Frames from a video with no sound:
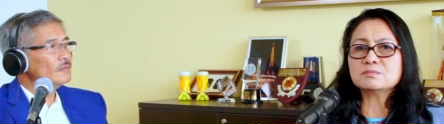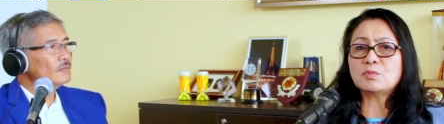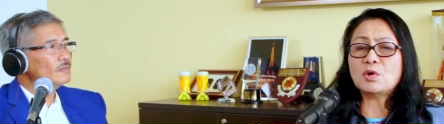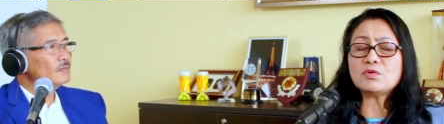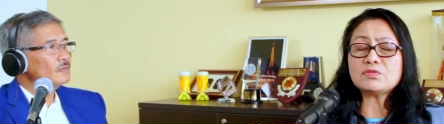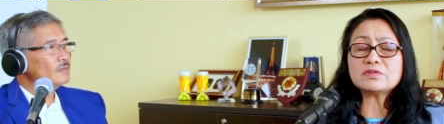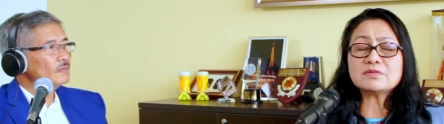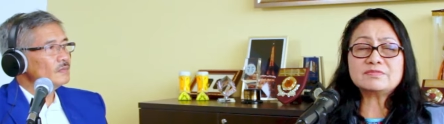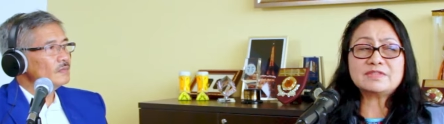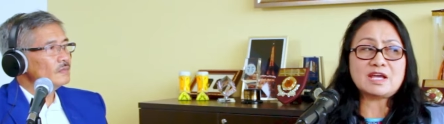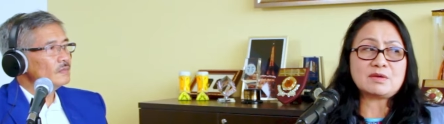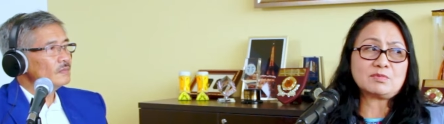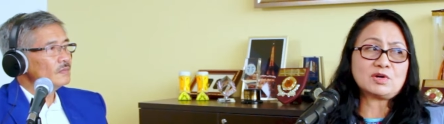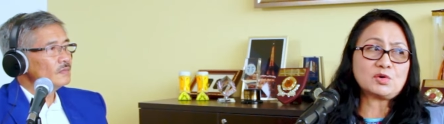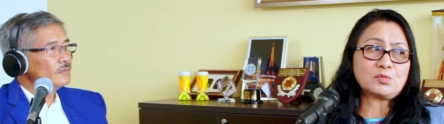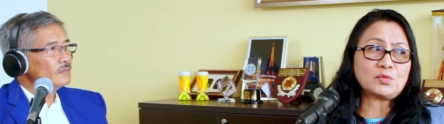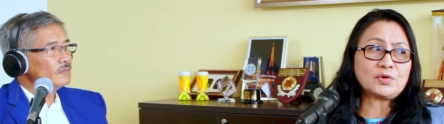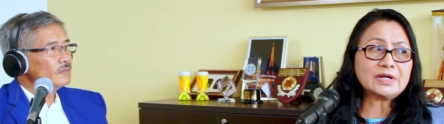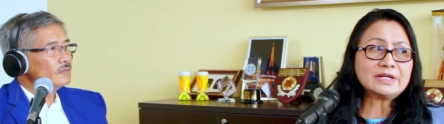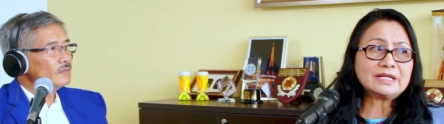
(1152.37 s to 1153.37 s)
Speaker 1: both of them are
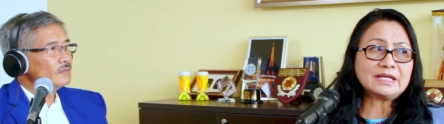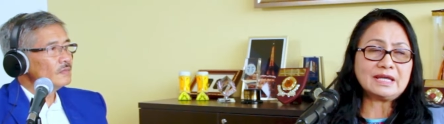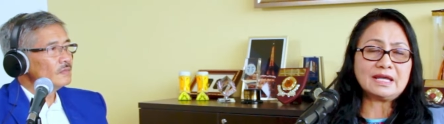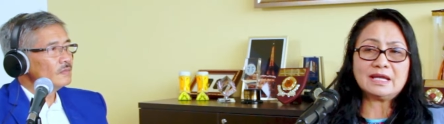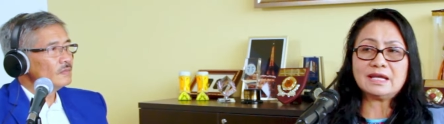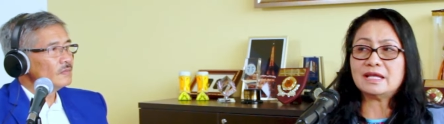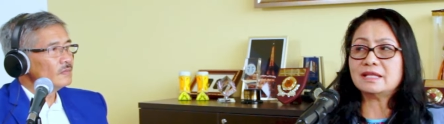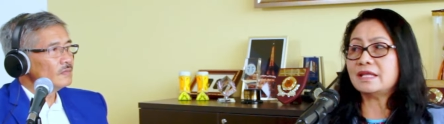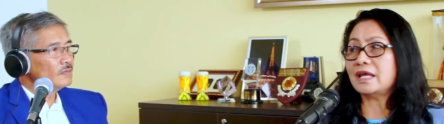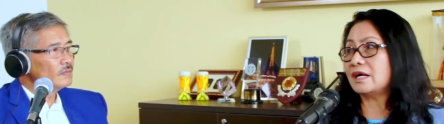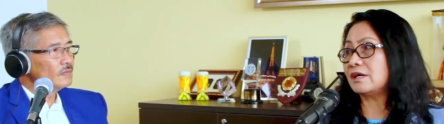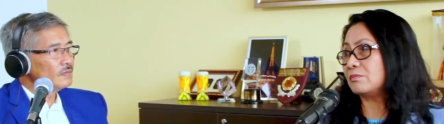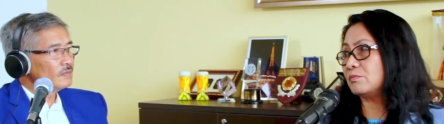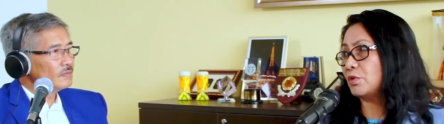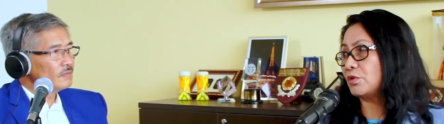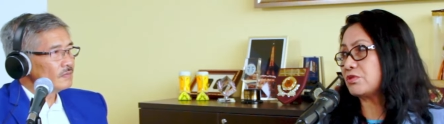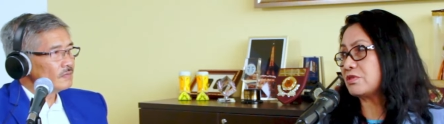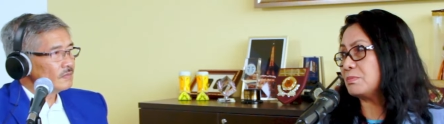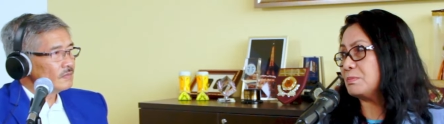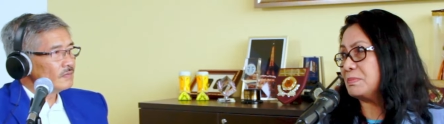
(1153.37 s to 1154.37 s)
working and they are
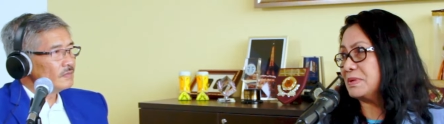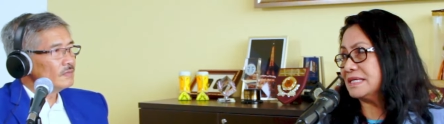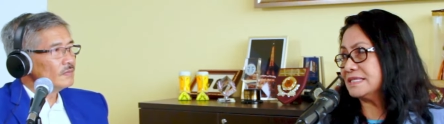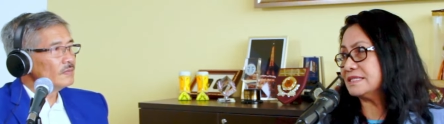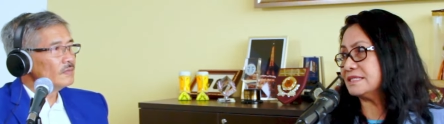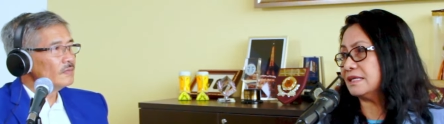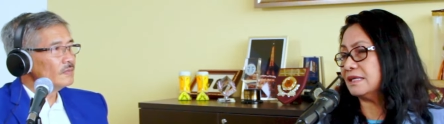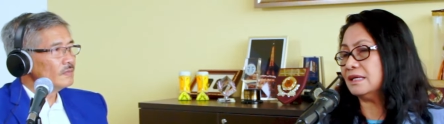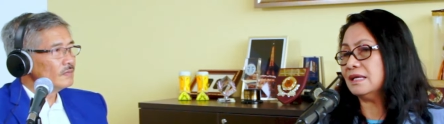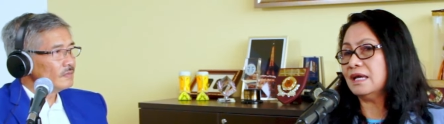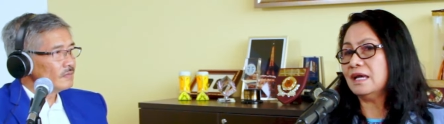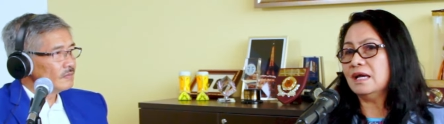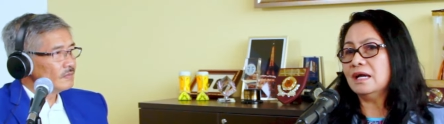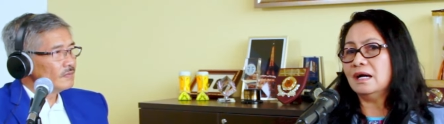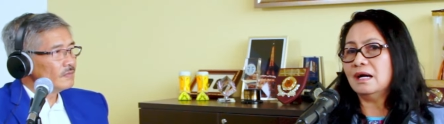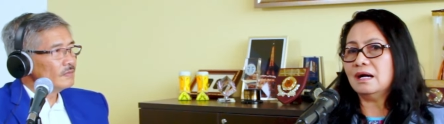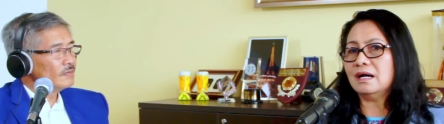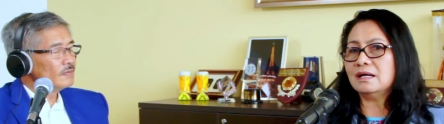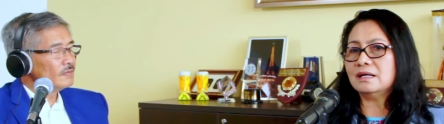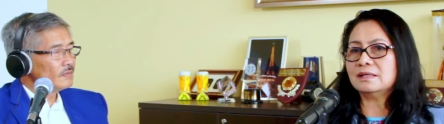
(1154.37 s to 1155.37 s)
both busy
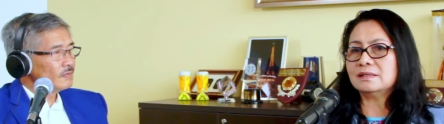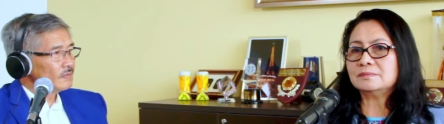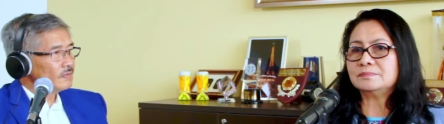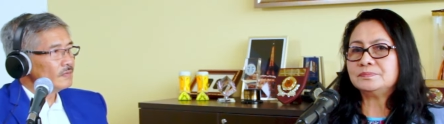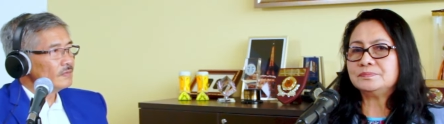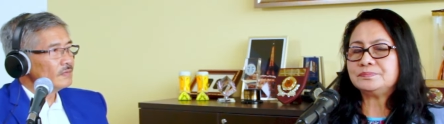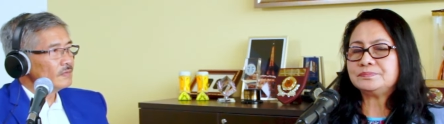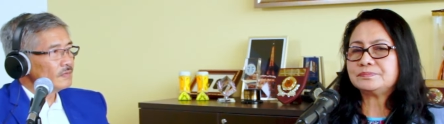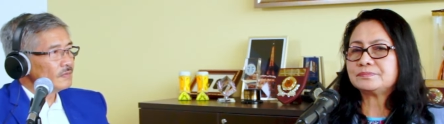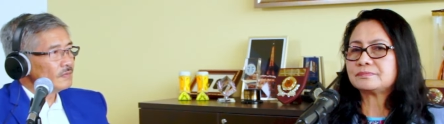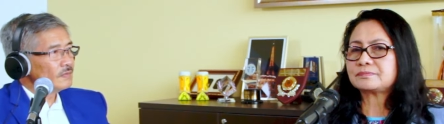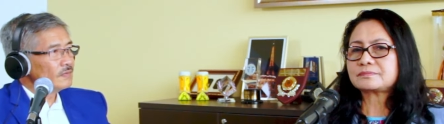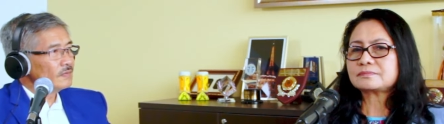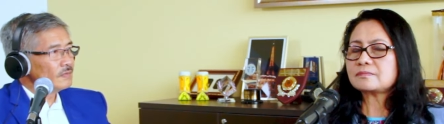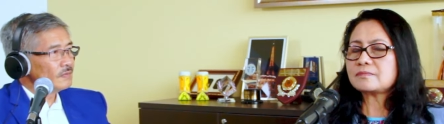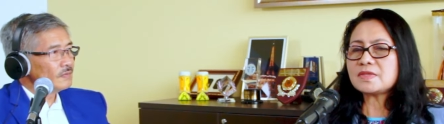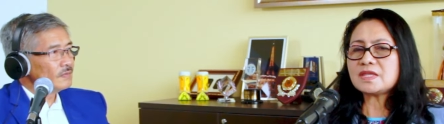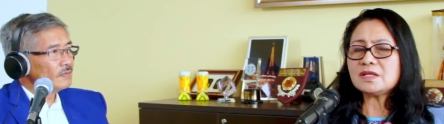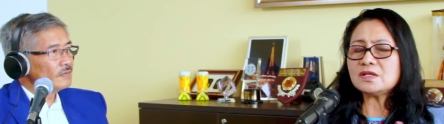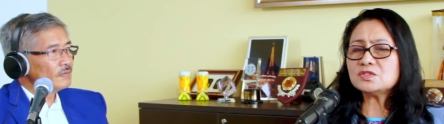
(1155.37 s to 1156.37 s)
um,
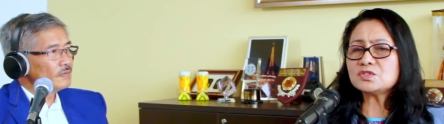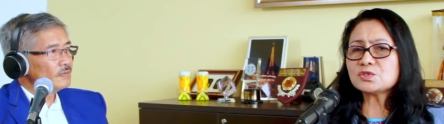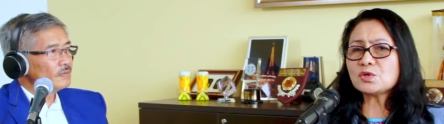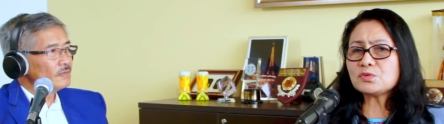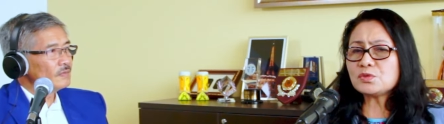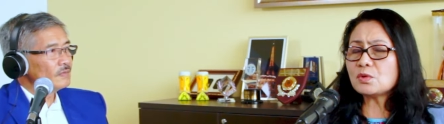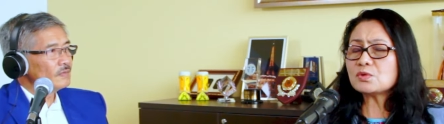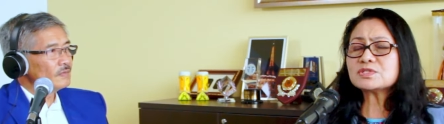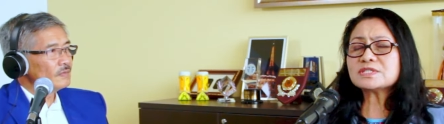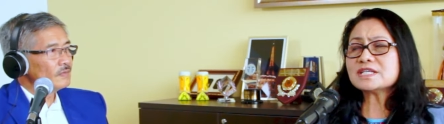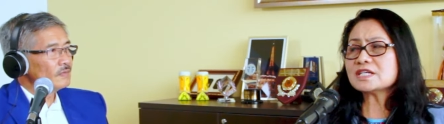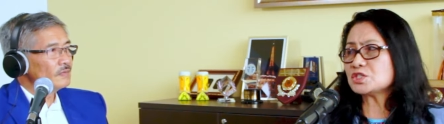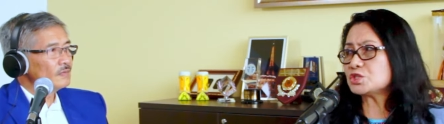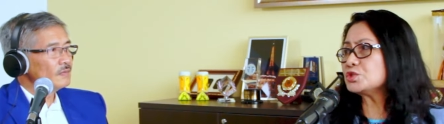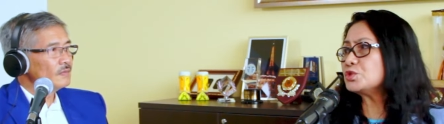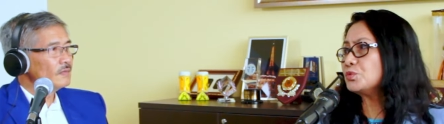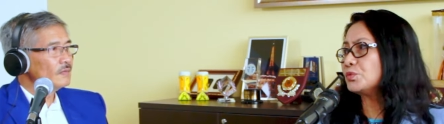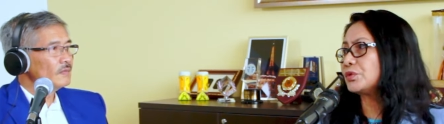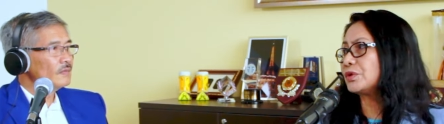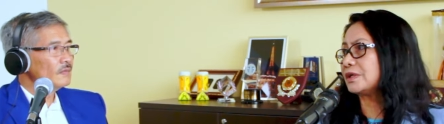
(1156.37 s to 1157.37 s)
so those things
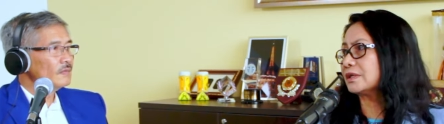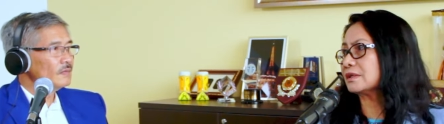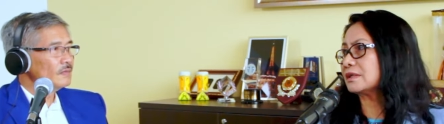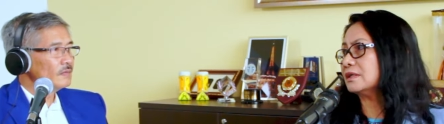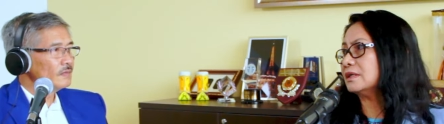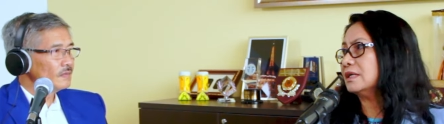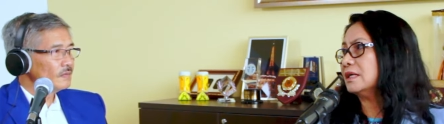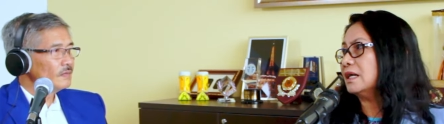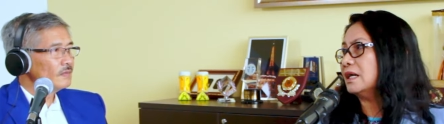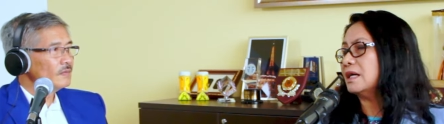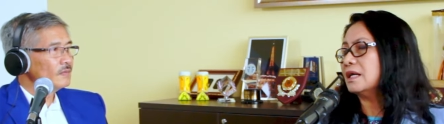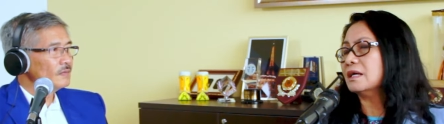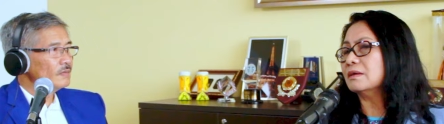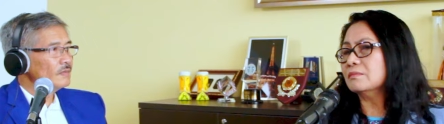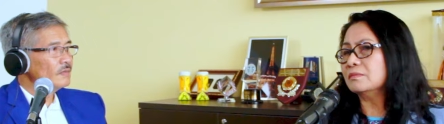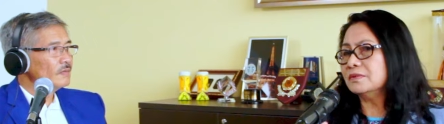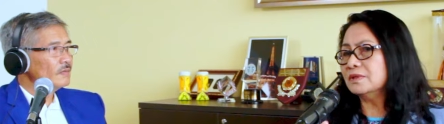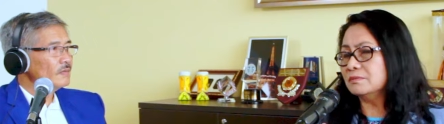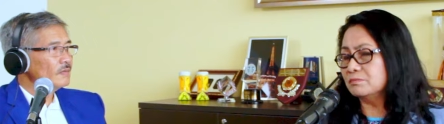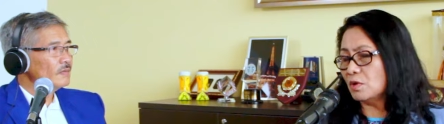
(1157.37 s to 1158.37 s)
should work
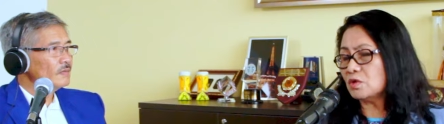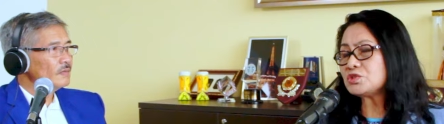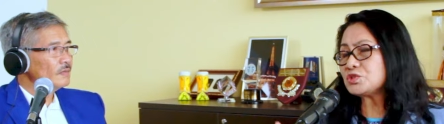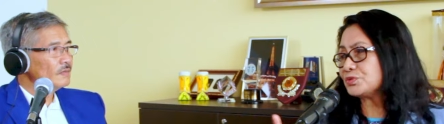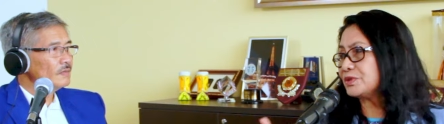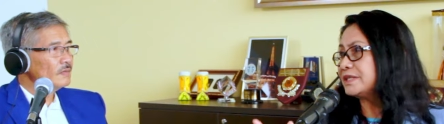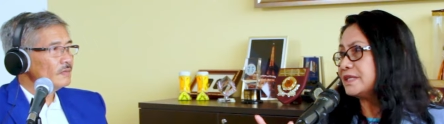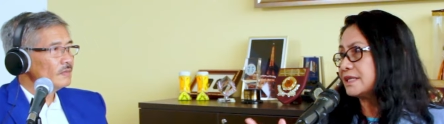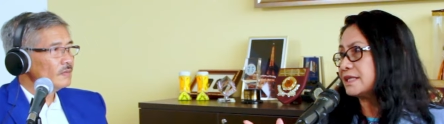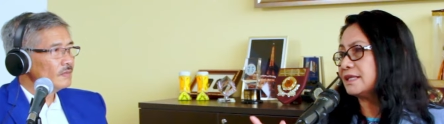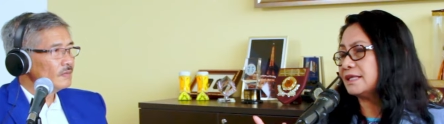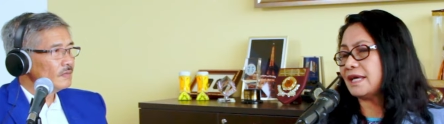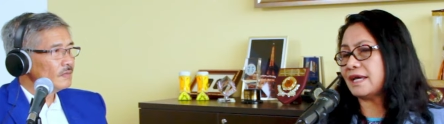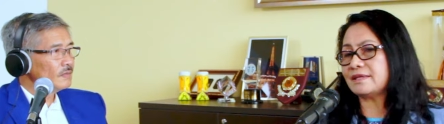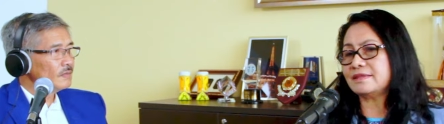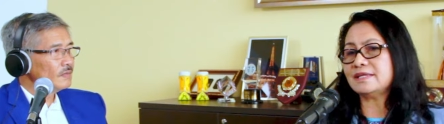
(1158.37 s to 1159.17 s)
most critical i